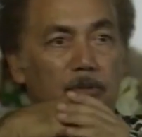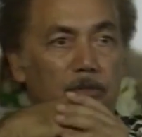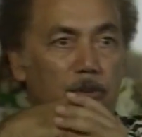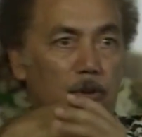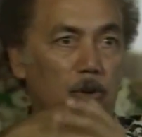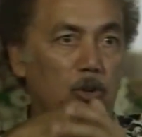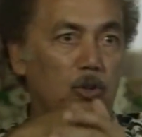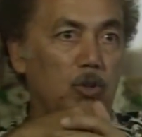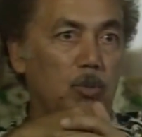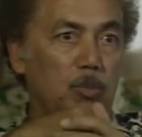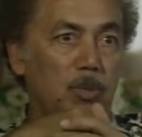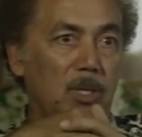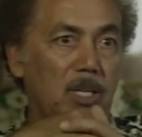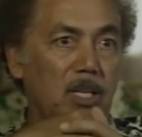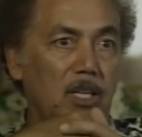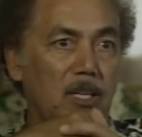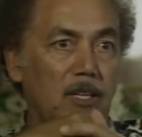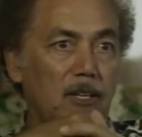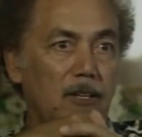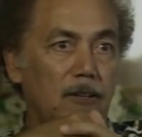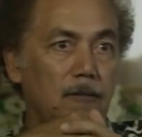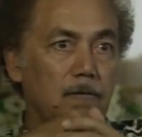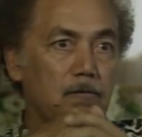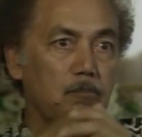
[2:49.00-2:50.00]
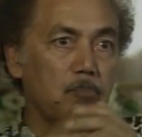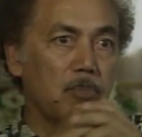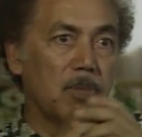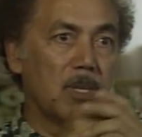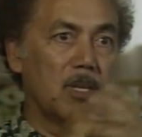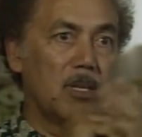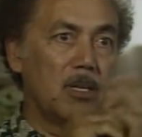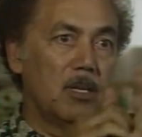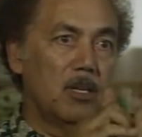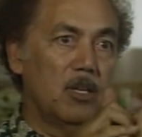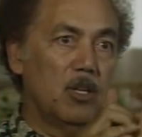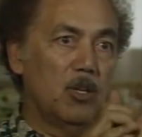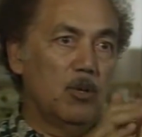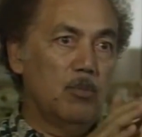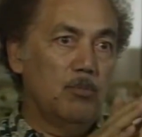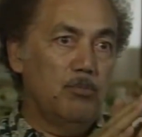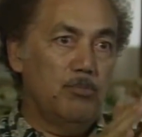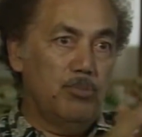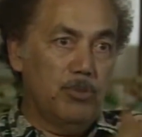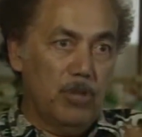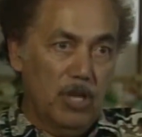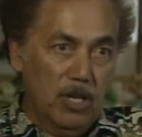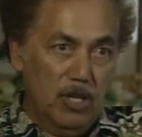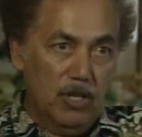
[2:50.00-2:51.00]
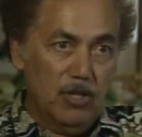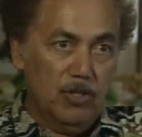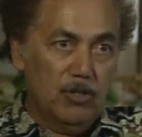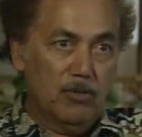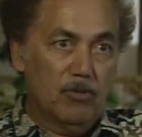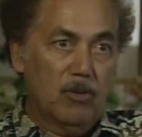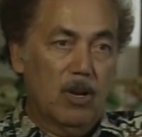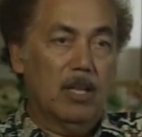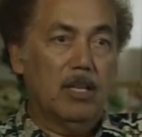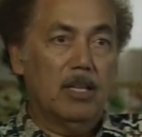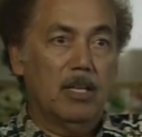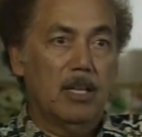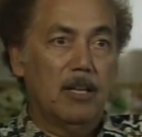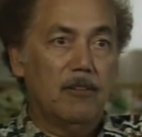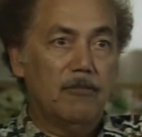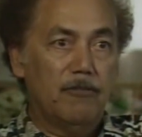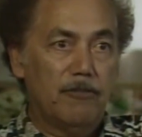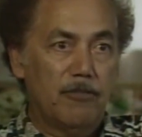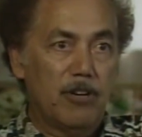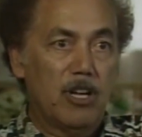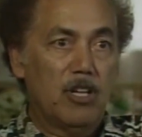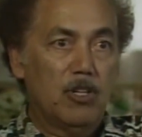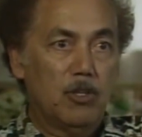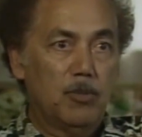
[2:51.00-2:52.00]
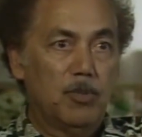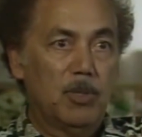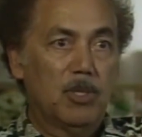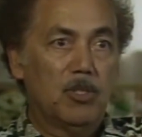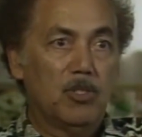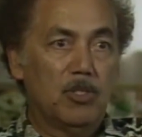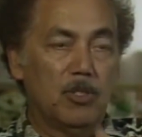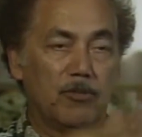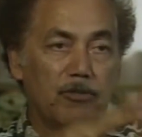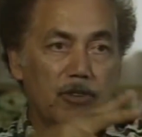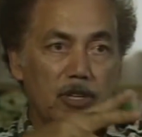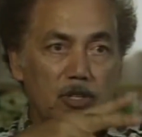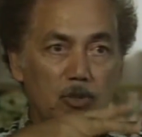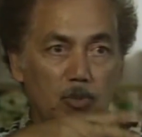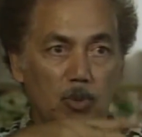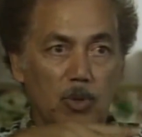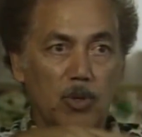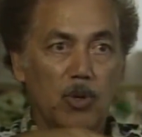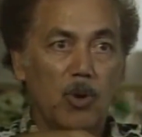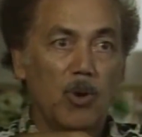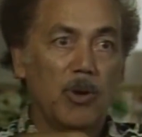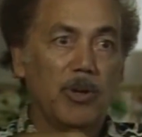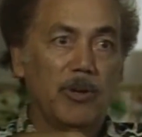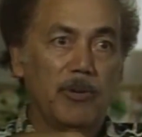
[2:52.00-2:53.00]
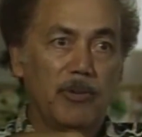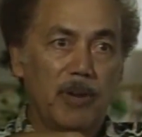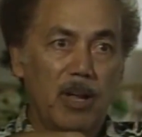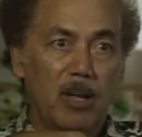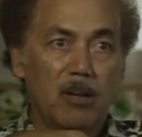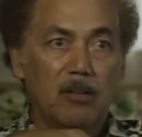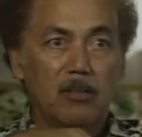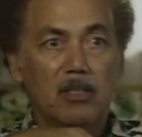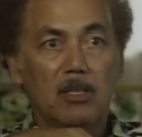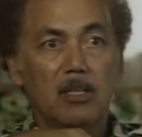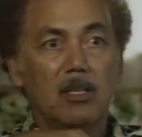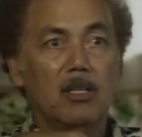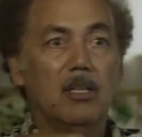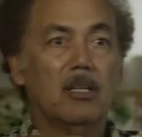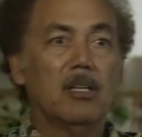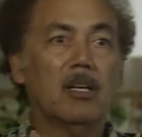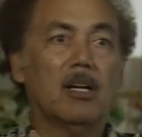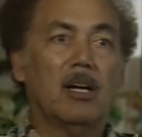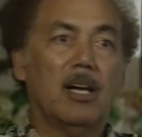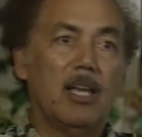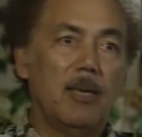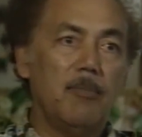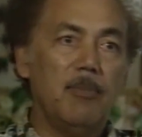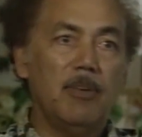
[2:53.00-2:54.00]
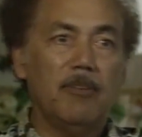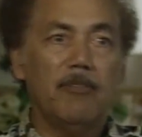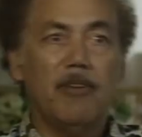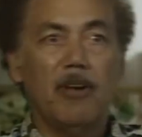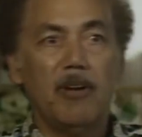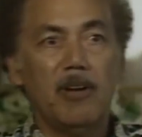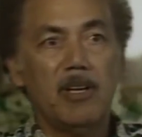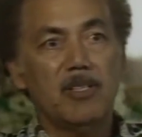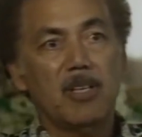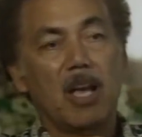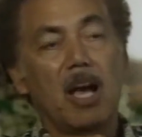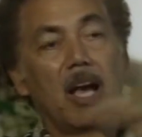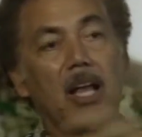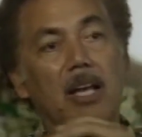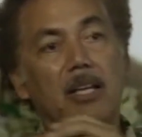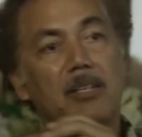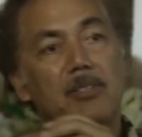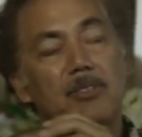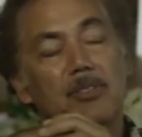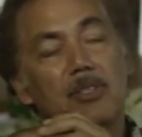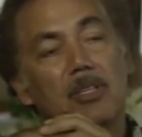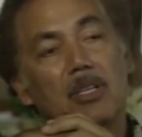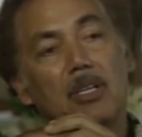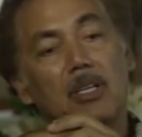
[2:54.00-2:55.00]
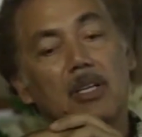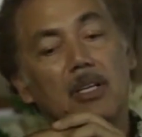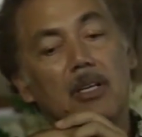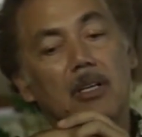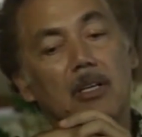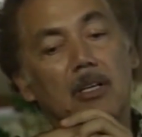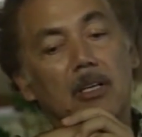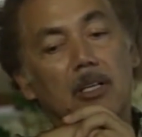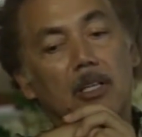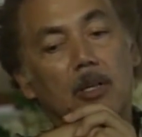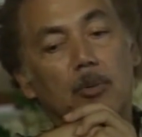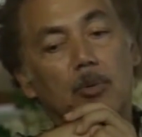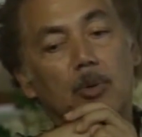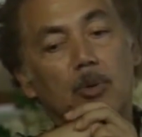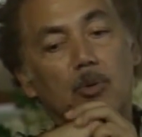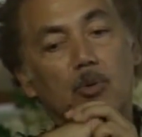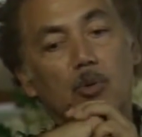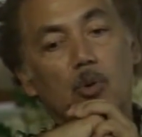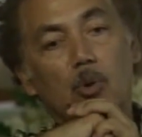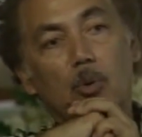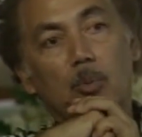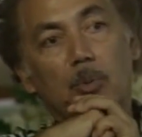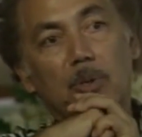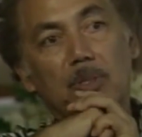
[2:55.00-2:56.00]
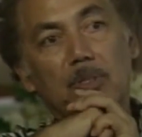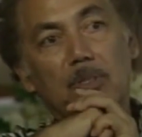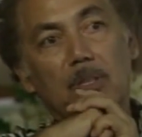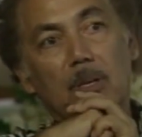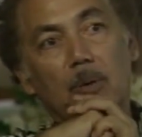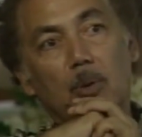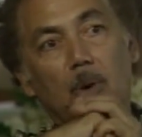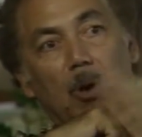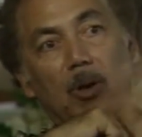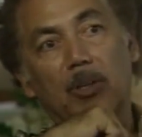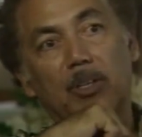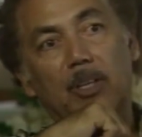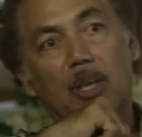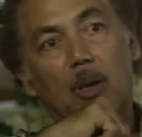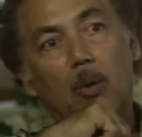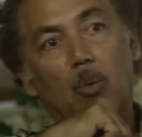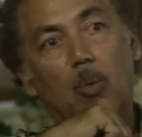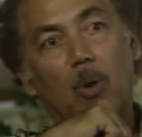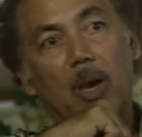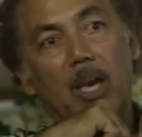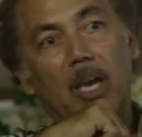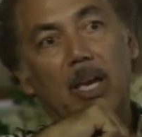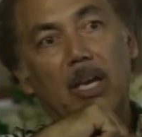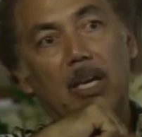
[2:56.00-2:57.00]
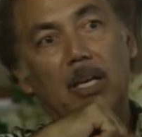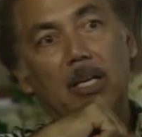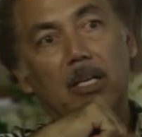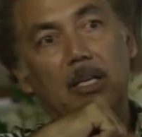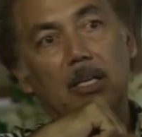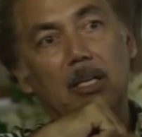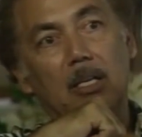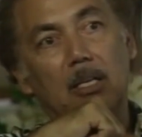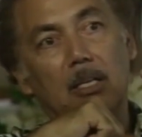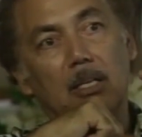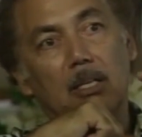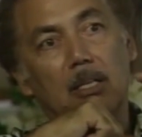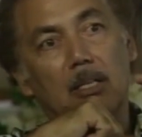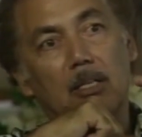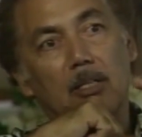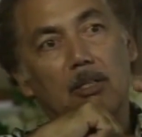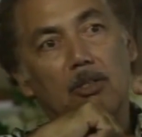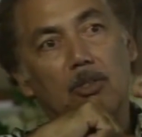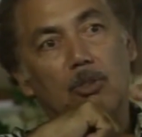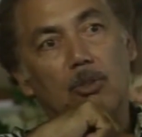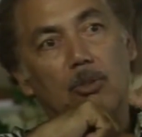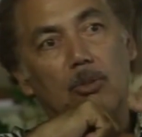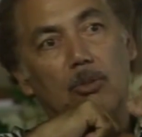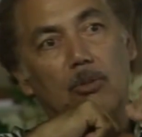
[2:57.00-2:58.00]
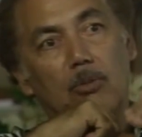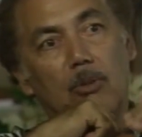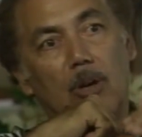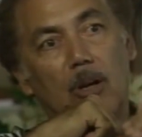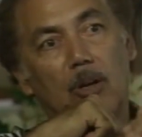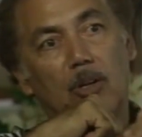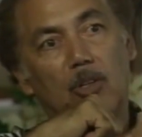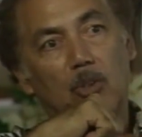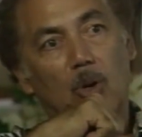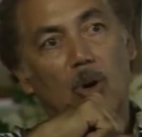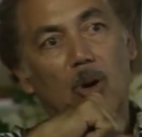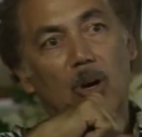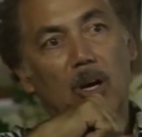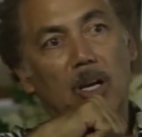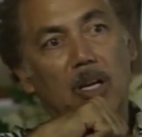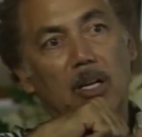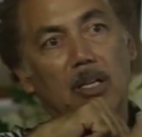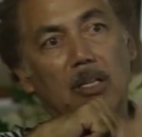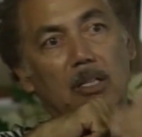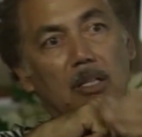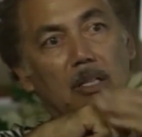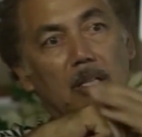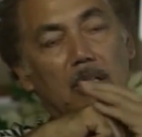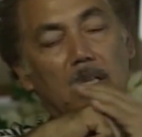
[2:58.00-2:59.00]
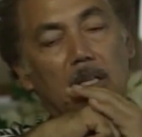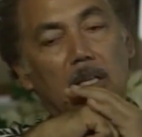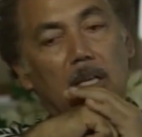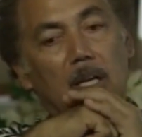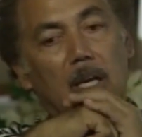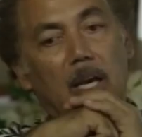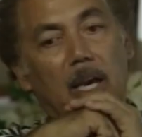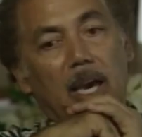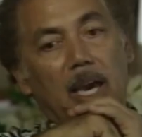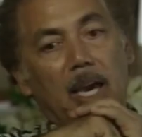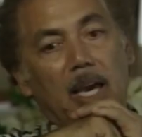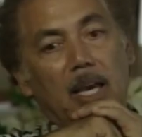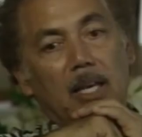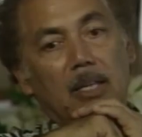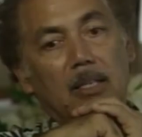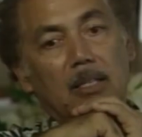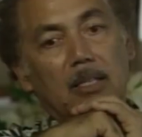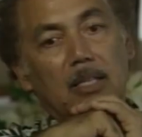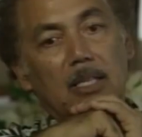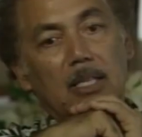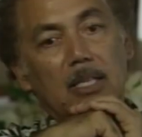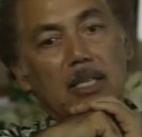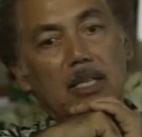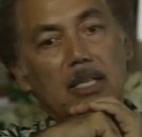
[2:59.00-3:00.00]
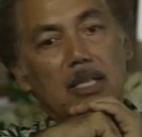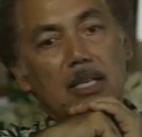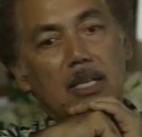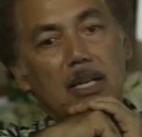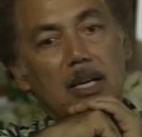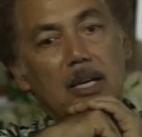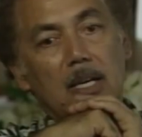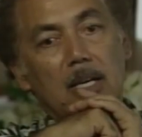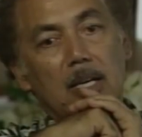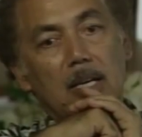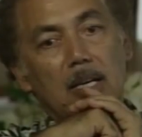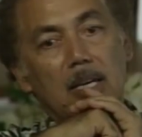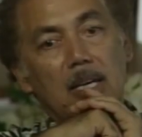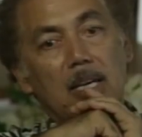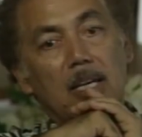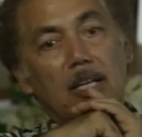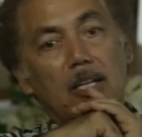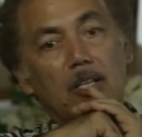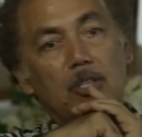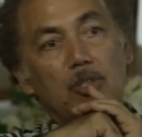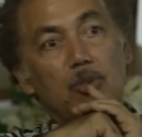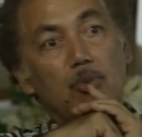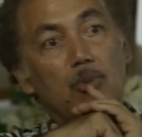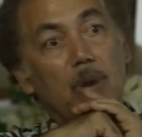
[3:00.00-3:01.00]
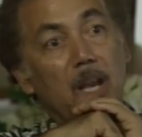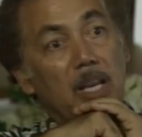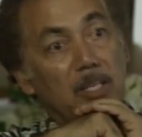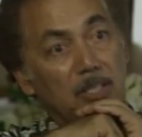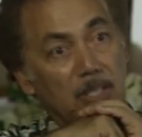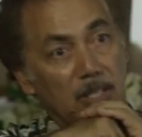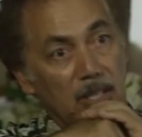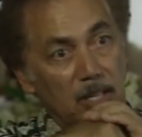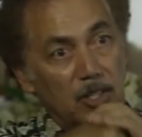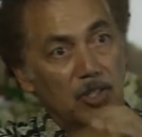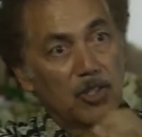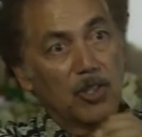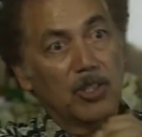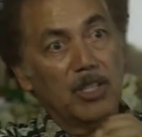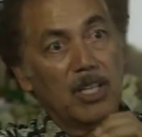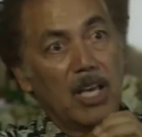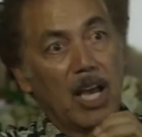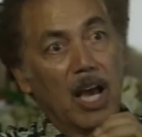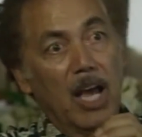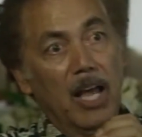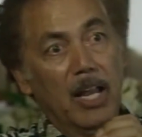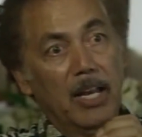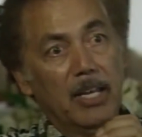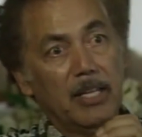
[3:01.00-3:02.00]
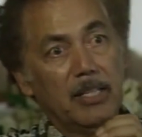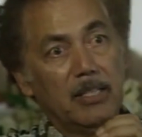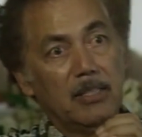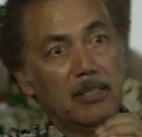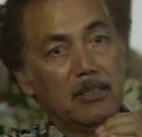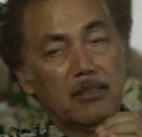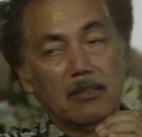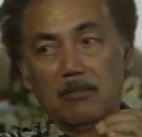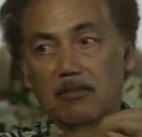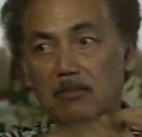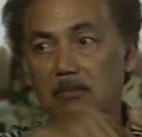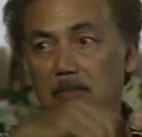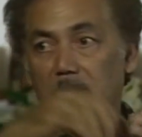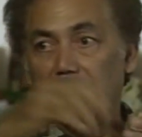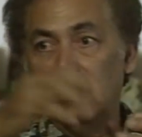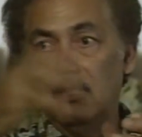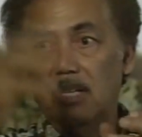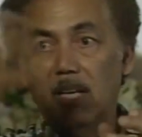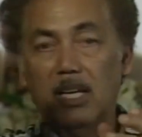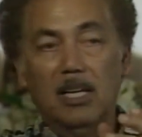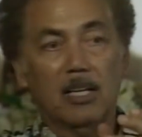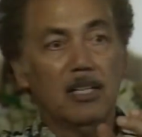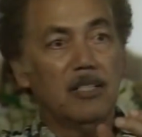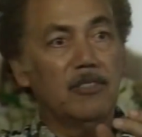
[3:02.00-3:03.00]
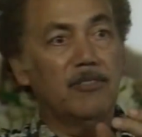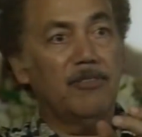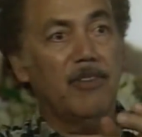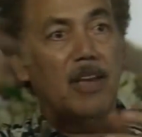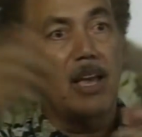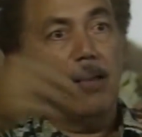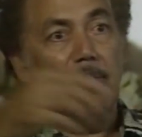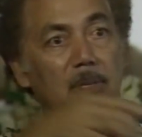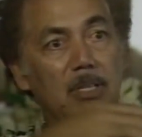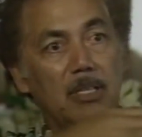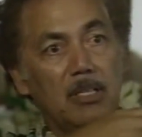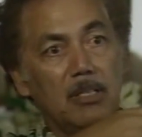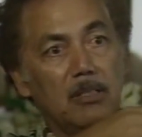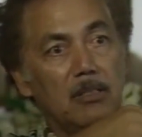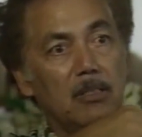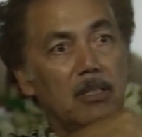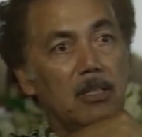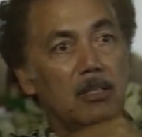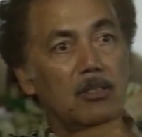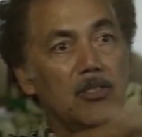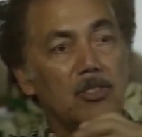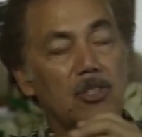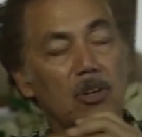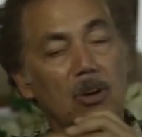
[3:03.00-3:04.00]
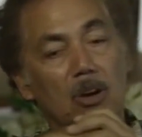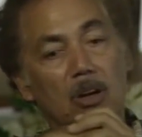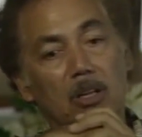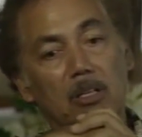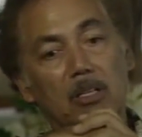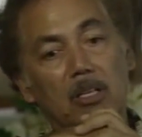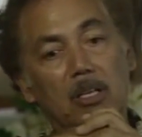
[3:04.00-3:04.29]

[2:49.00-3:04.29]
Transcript: preferred to be British rather than French, because the French were going around claiming various islands, there were rumors they were on their way to Rarotonga, and the English residents on the island, Nicholas family and so